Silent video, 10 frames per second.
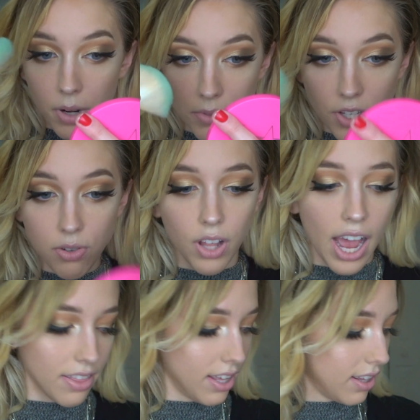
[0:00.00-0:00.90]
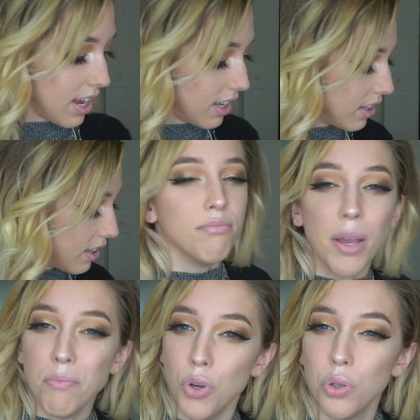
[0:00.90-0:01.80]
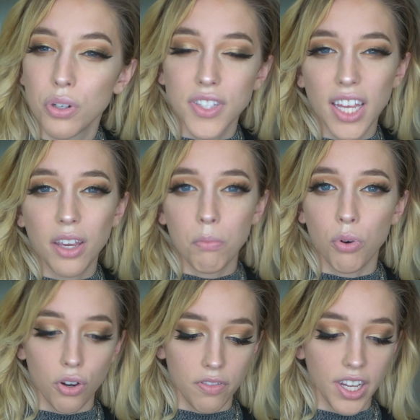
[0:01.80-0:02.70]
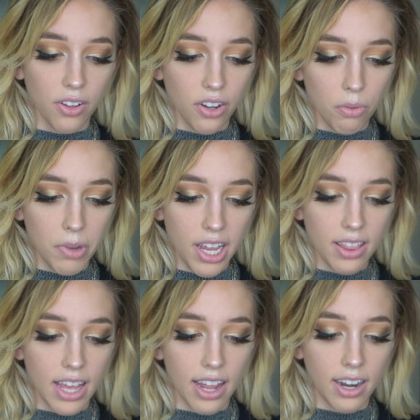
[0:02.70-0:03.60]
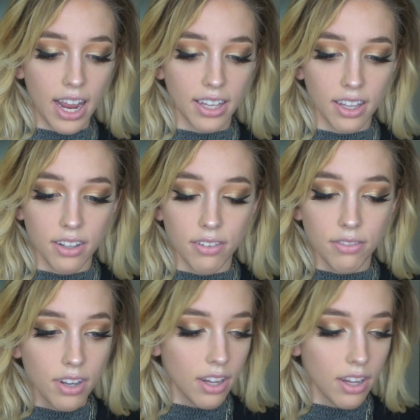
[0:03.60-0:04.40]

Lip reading: I'm so glad that like my mood is like improving a little bit, and that I can,